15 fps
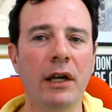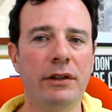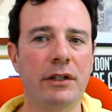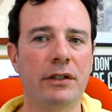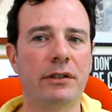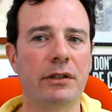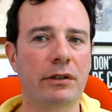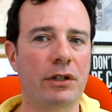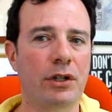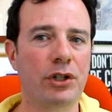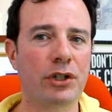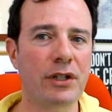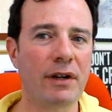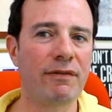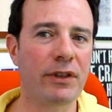they start to
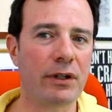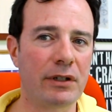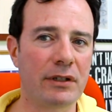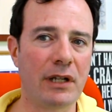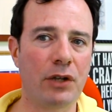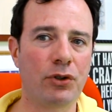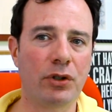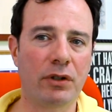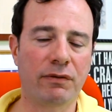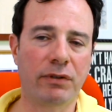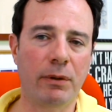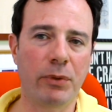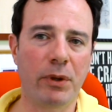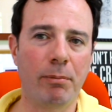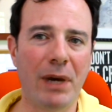shift their attention
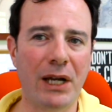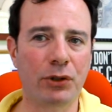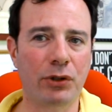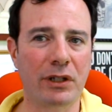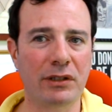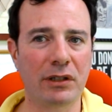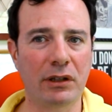from the metrics